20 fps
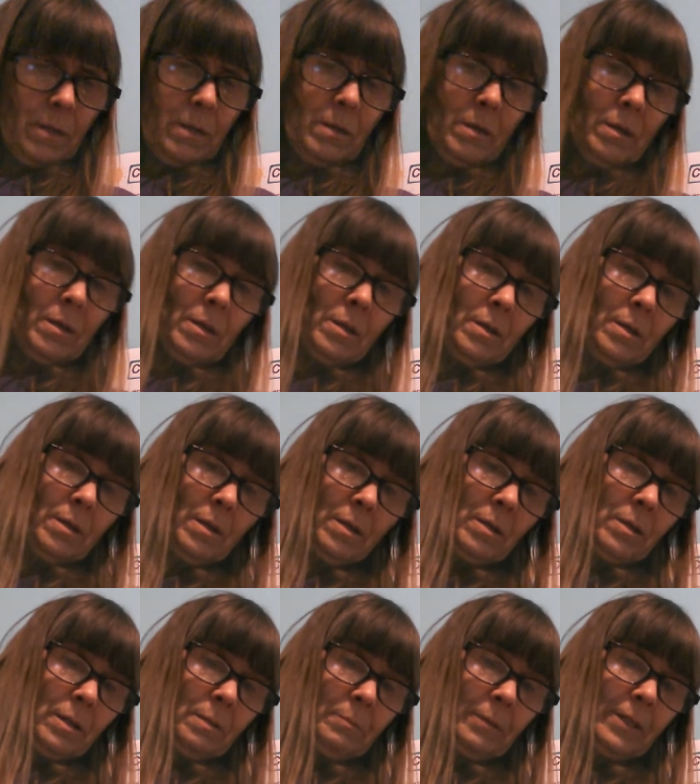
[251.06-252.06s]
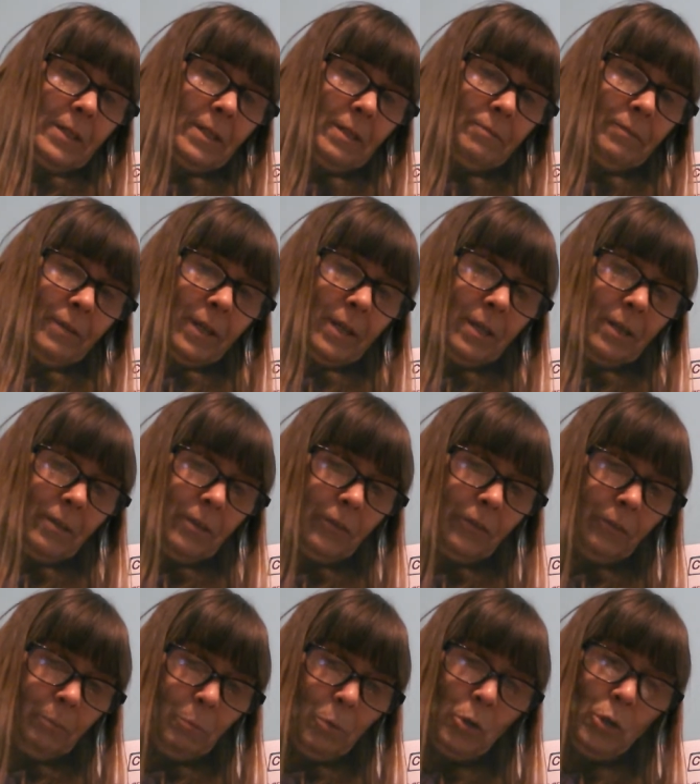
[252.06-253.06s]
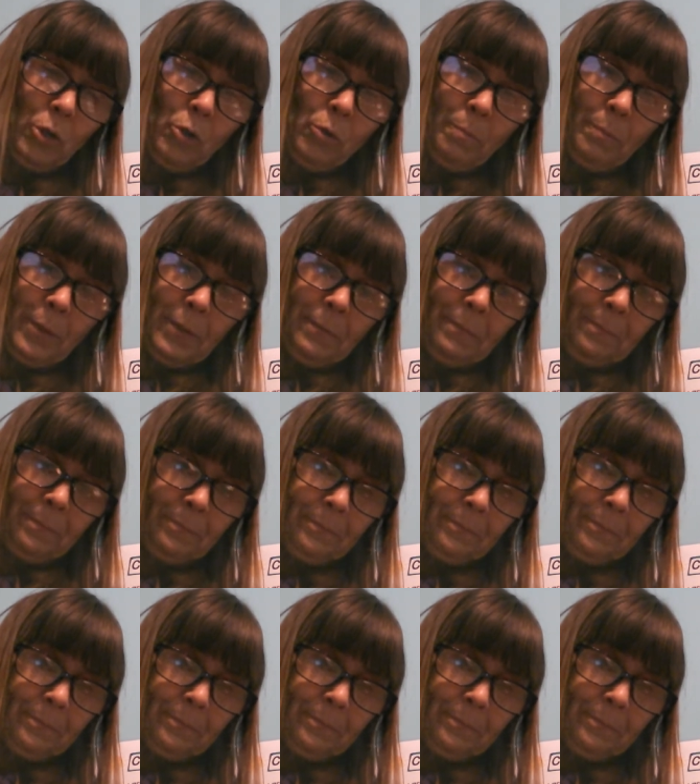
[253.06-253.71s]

Uh, let me see if I can get this book open.